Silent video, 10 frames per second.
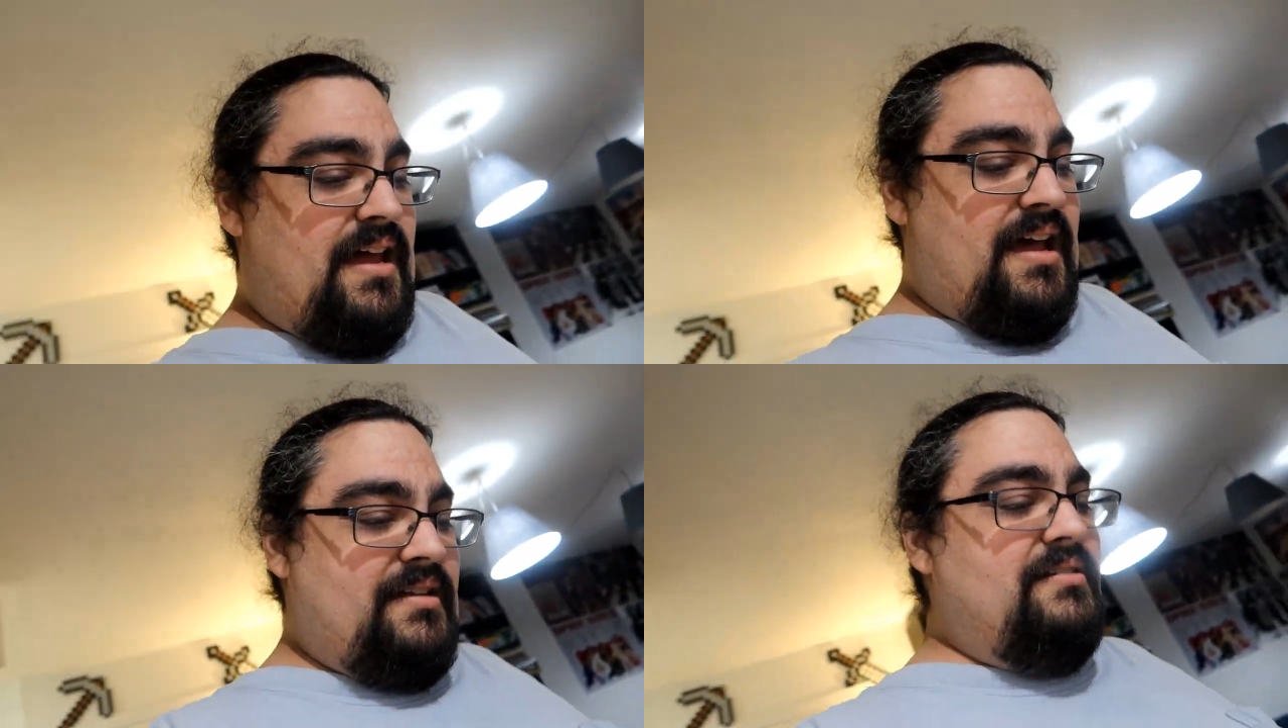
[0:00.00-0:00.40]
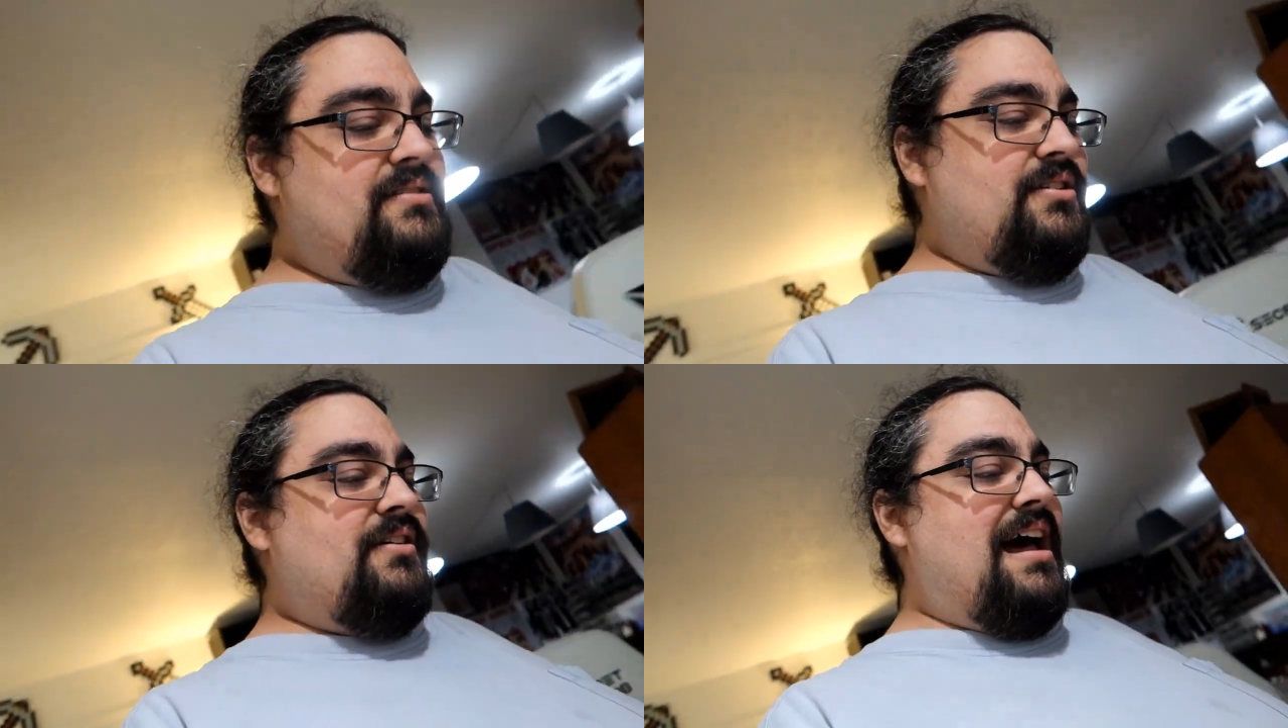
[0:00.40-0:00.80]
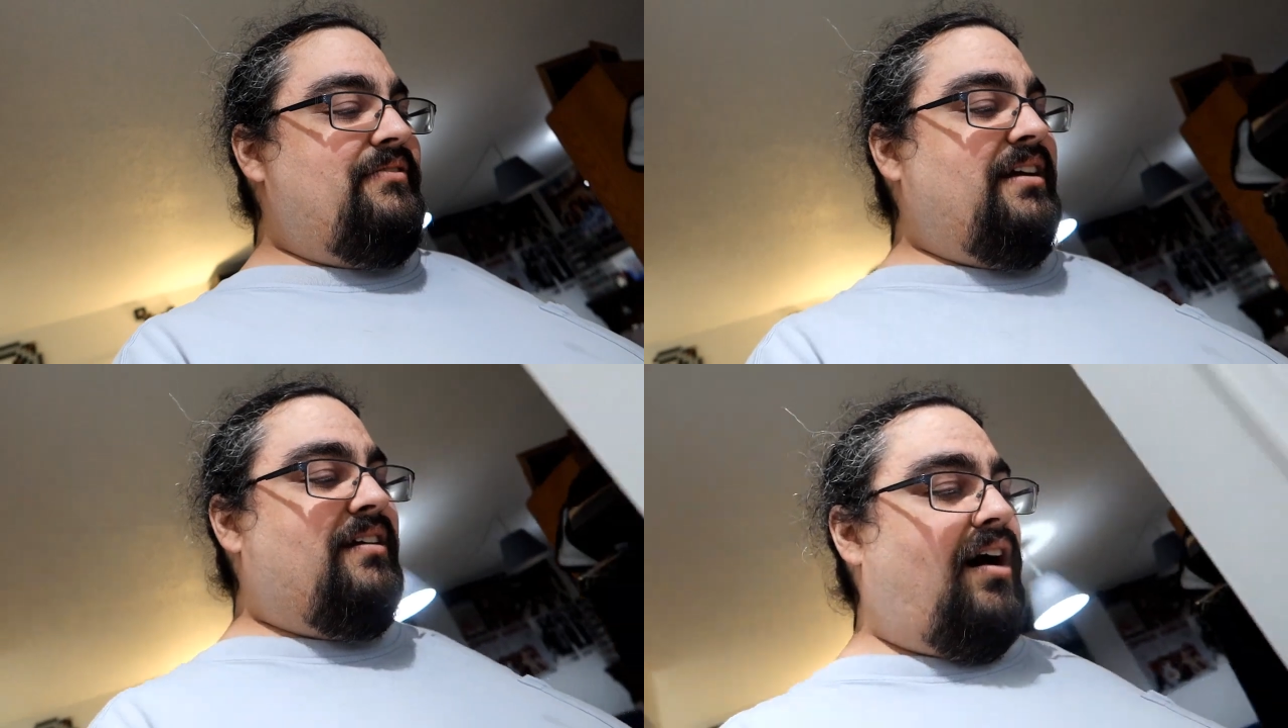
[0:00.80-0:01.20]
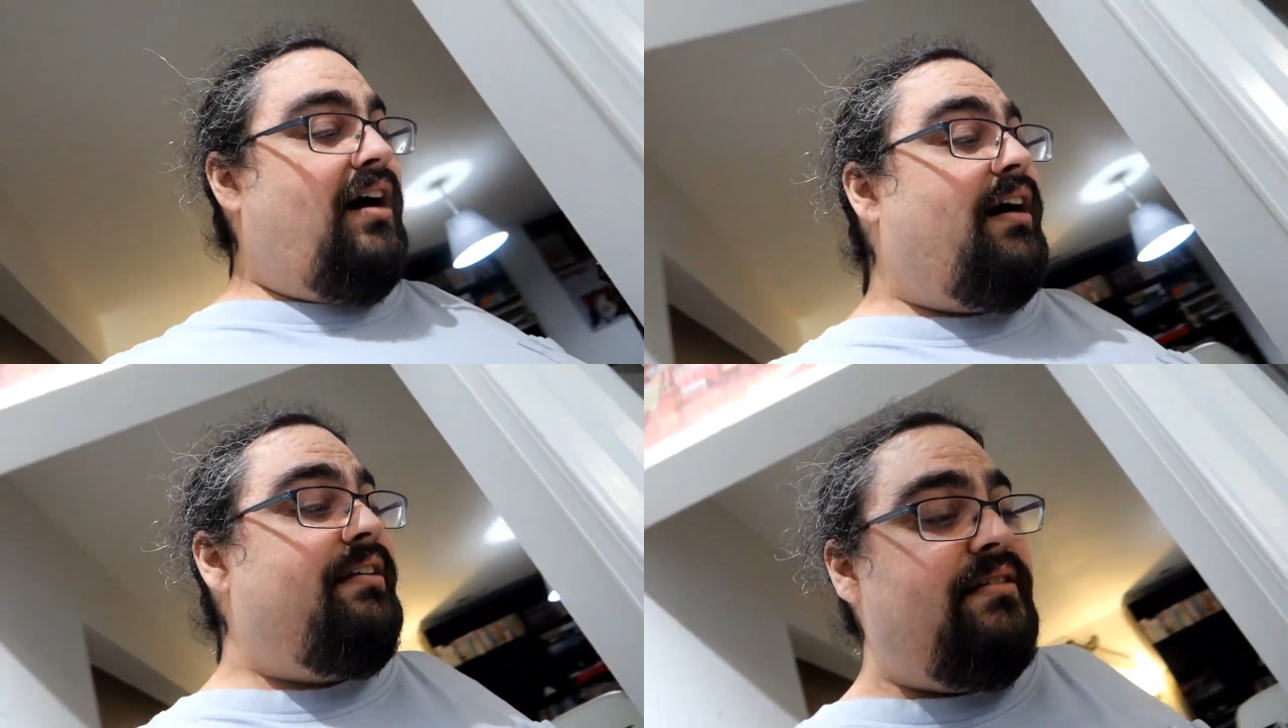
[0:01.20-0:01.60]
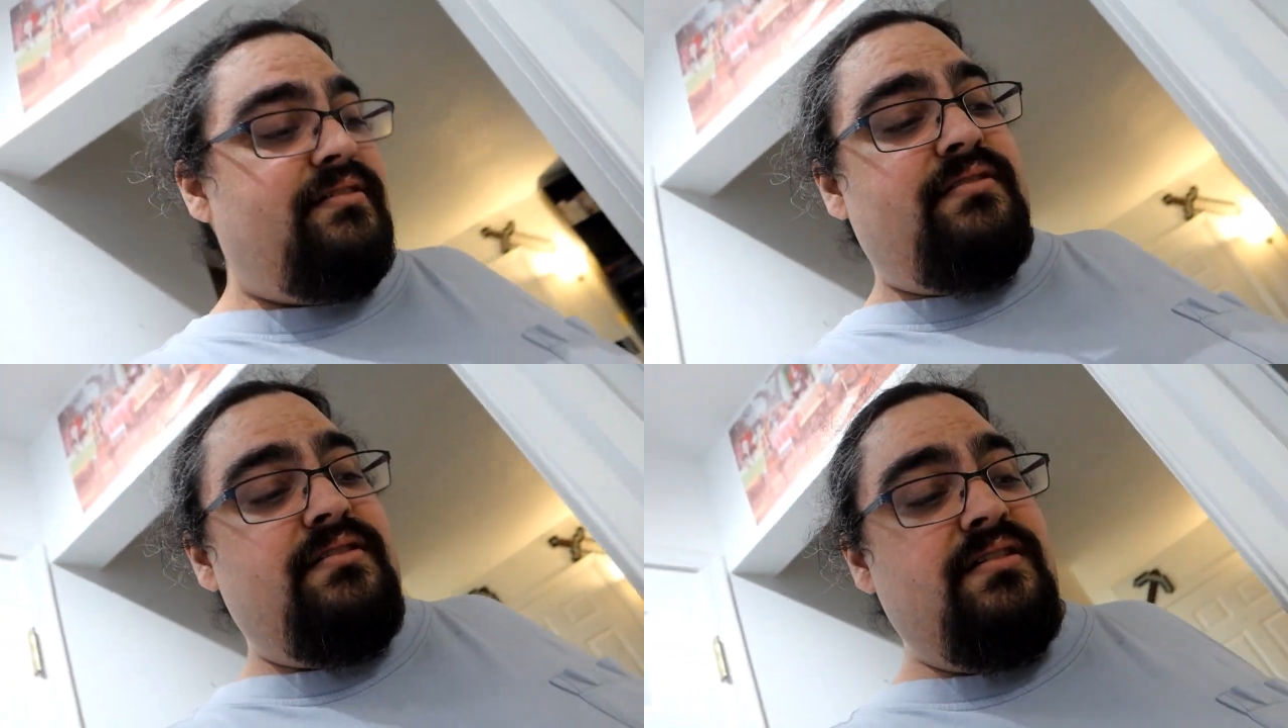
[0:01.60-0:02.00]
And so having gone
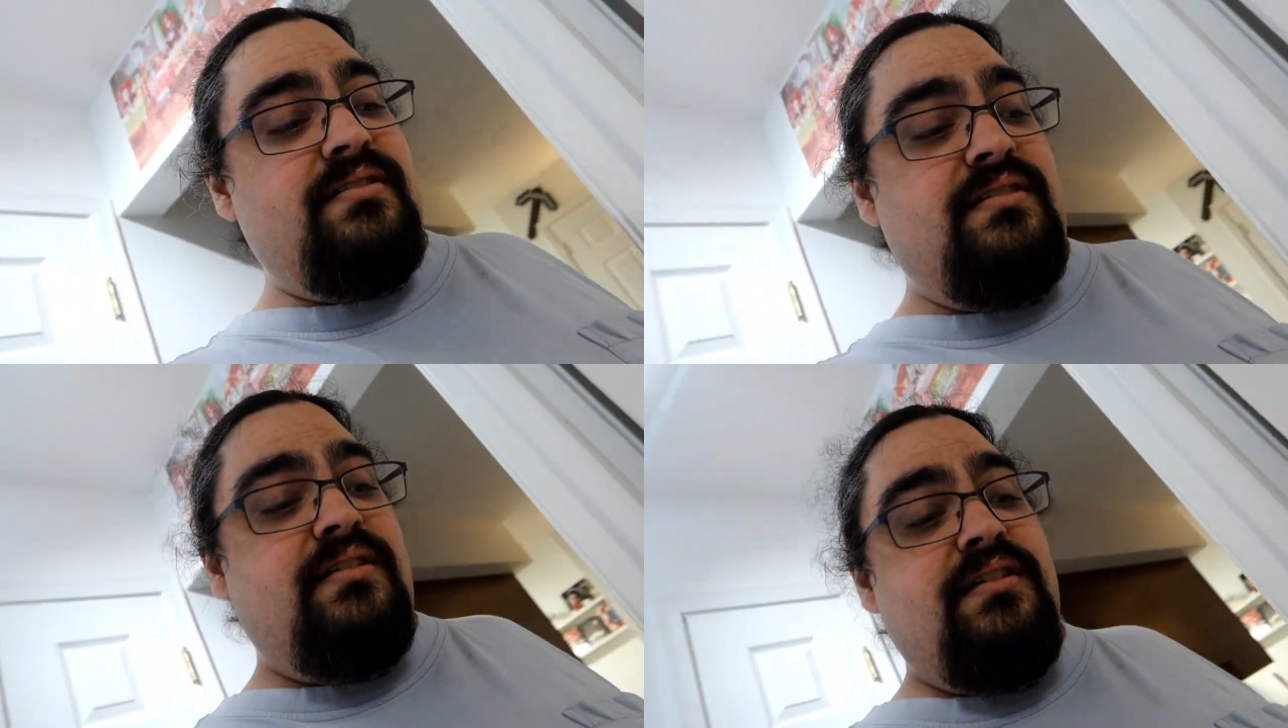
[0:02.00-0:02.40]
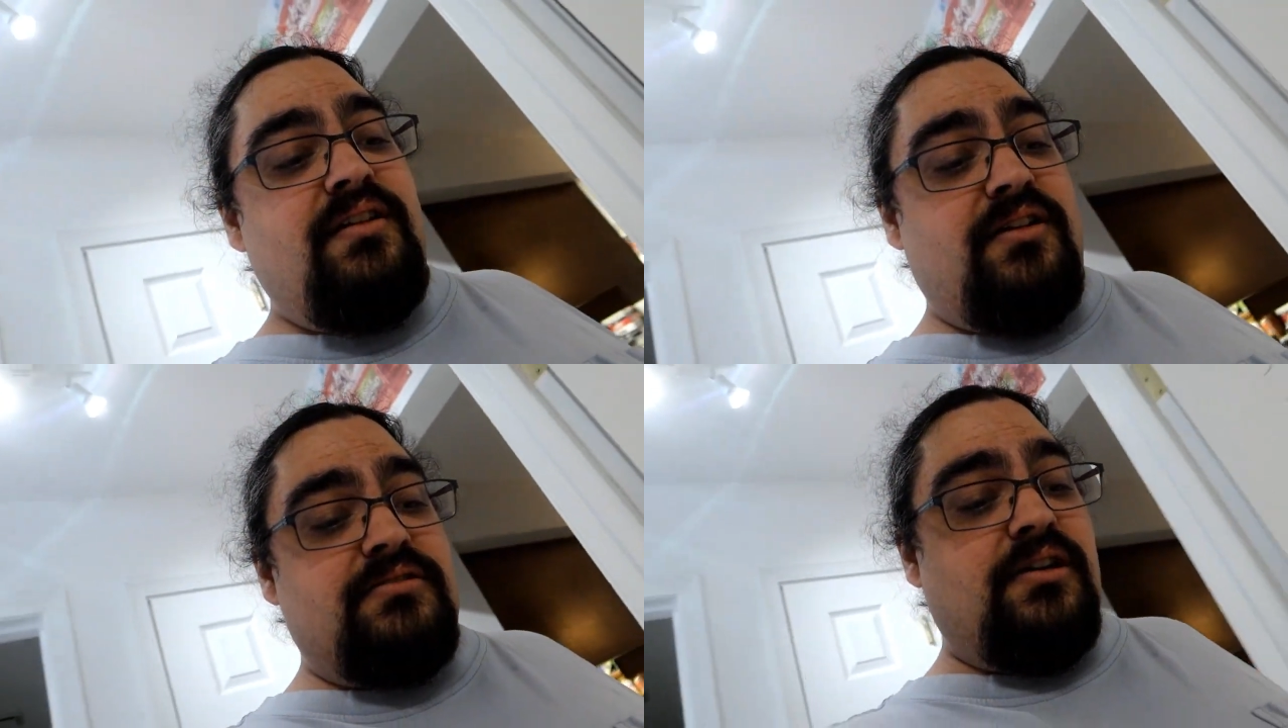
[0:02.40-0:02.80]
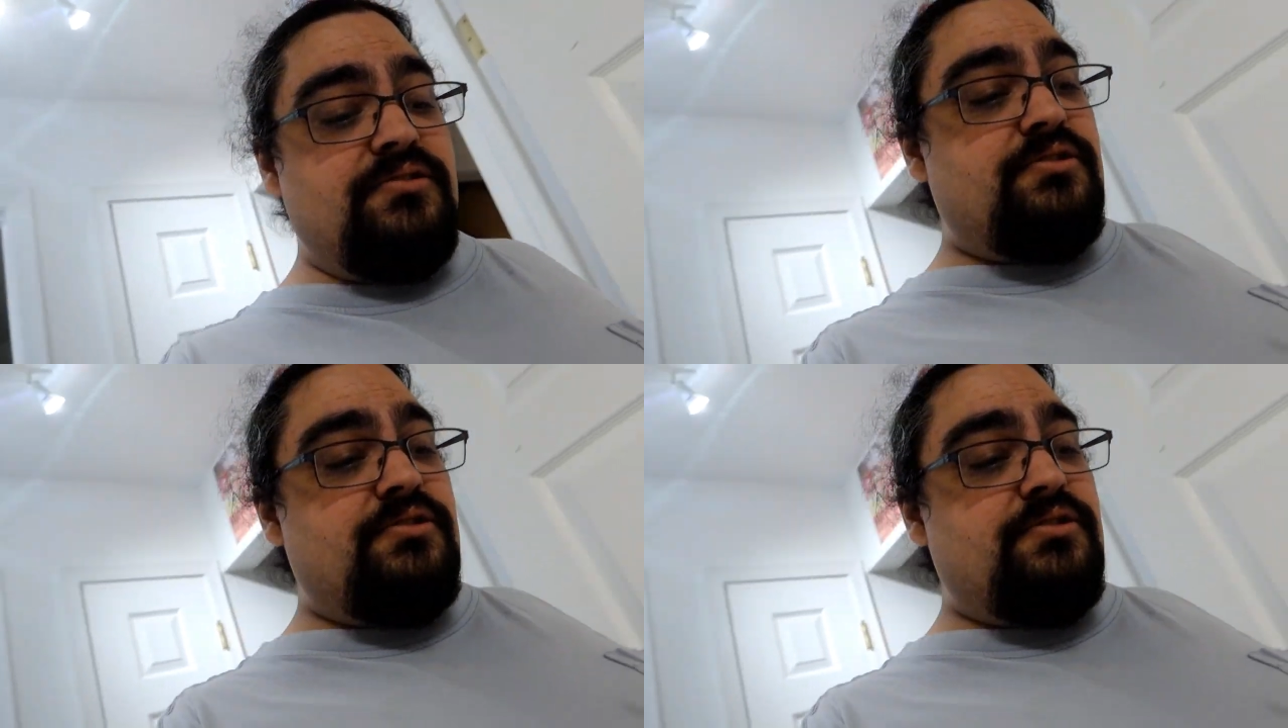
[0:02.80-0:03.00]
close